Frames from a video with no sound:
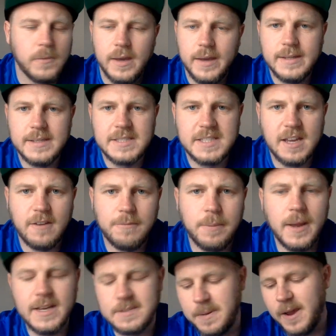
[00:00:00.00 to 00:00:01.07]
In 6th
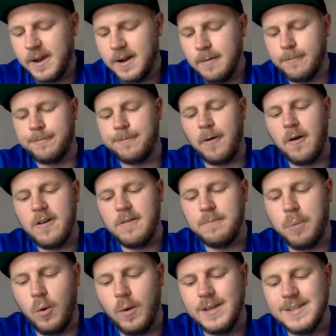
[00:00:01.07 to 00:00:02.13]
place, picking up 5
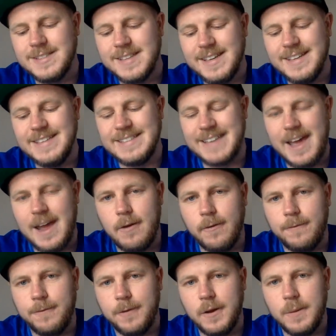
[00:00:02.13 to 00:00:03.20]
points, is
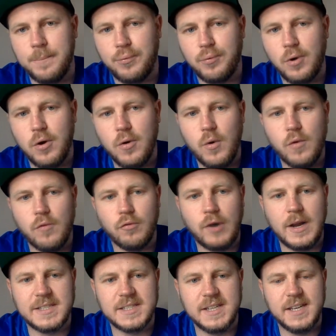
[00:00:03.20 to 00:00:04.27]
Everything Pro
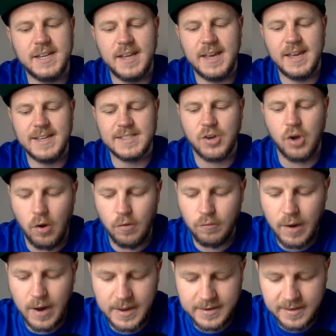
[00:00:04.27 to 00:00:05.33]
Wrestling. It's
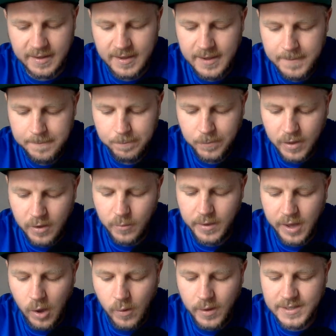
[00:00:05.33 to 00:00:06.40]
Conrad. Here
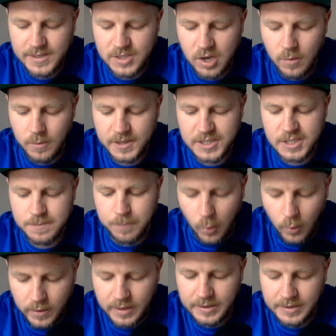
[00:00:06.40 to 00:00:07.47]
we go. He's gone with the
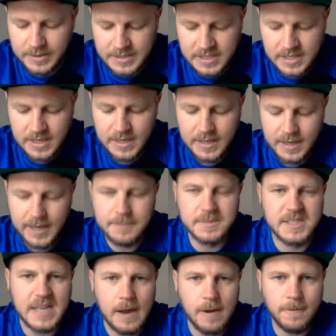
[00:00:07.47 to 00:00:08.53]
spoilers.
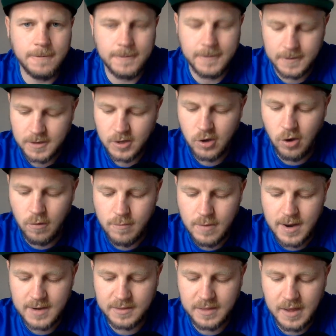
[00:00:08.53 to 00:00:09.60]
Himself,
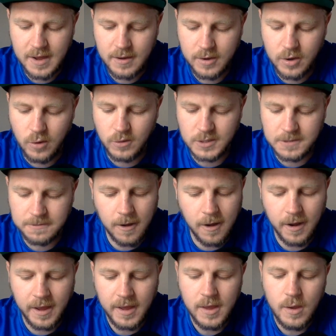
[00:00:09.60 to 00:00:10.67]
Conrad there, cool as
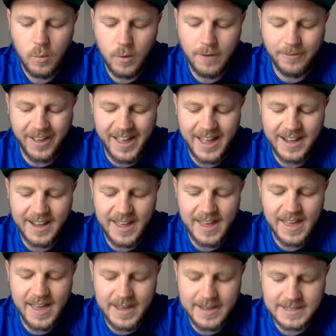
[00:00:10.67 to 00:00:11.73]
fuck, with
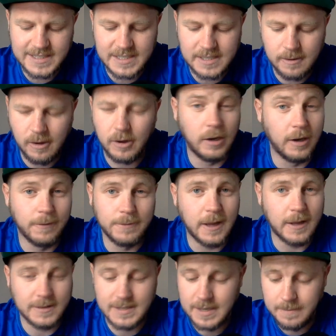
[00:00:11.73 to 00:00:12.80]
LAX. I love
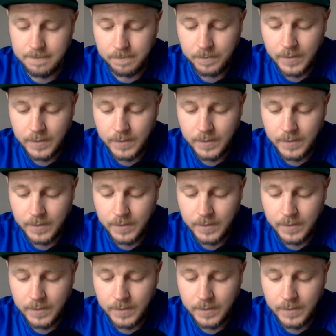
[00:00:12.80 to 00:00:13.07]
that team.